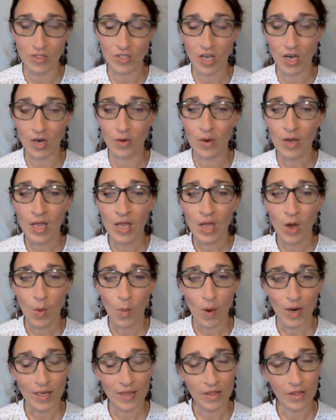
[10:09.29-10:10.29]
So,
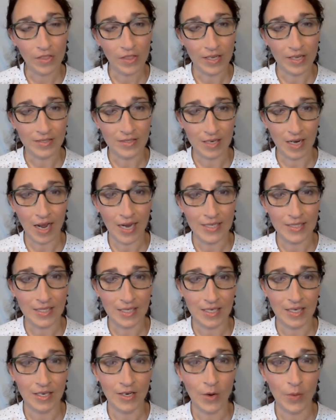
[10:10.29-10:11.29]
one of the things that I
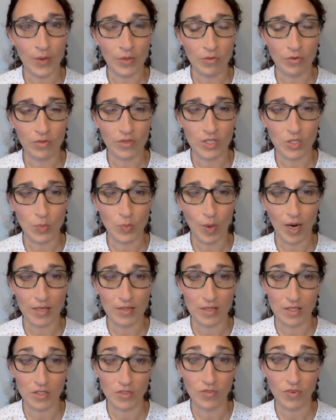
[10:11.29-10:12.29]
did in going through this
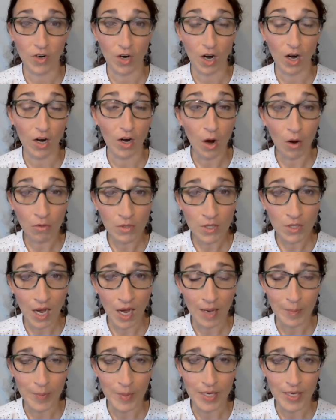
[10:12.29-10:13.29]
process for our own
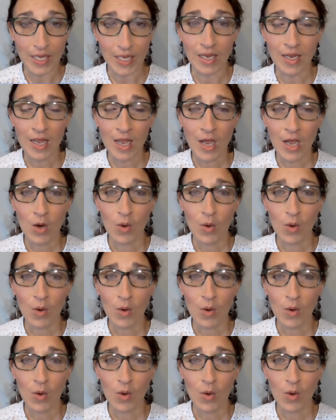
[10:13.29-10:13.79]
company